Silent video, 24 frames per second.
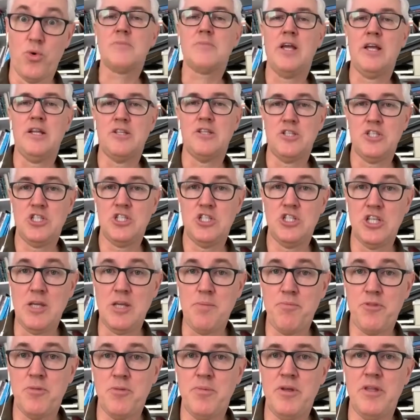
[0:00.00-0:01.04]
and to
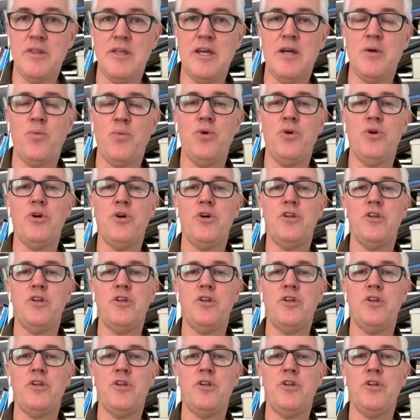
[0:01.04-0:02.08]
steep them in that word and
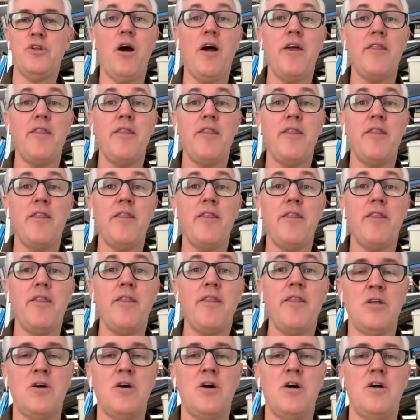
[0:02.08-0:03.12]
to apply that word to
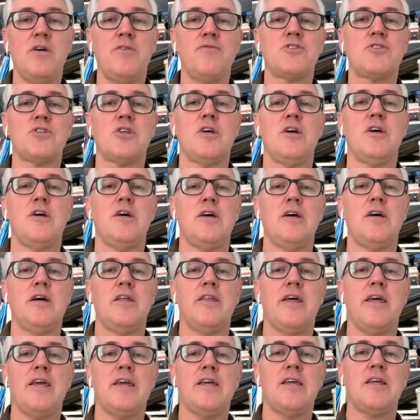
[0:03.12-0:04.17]
their lives.
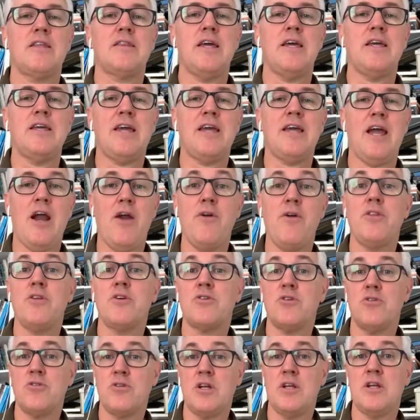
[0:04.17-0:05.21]
They, they carry the
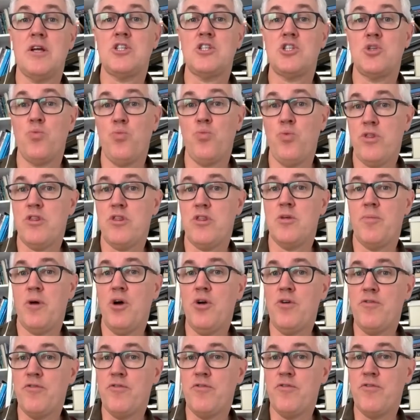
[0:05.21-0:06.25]
congregation with them
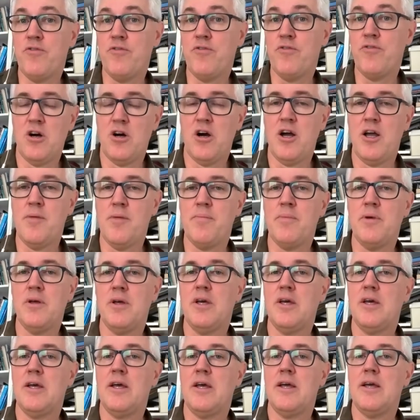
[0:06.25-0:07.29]
over that time,
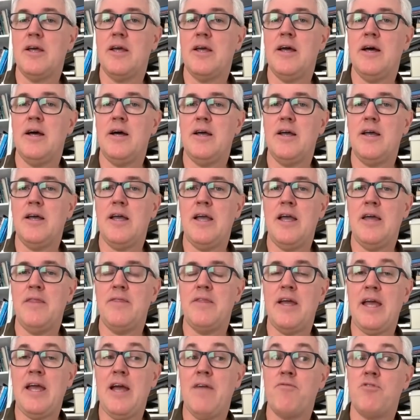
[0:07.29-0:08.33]
uh, and
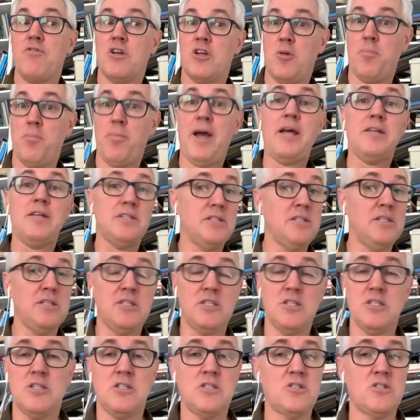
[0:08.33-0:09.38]
they have the capacities
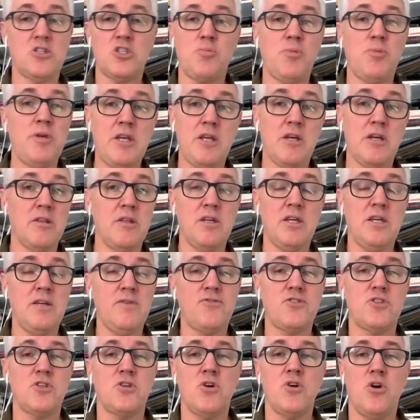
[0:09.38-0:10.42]
just as a speaker, the
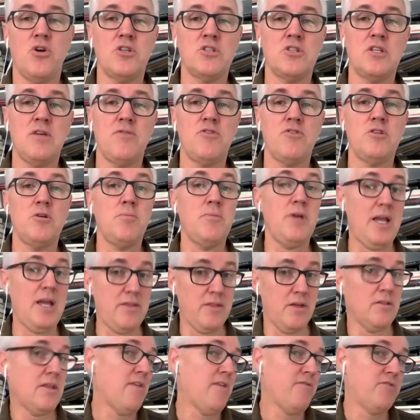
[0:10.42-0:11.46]
gifts that God has given them and
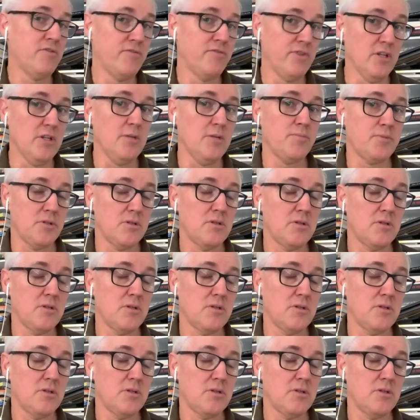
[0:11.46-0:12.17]
that they've developed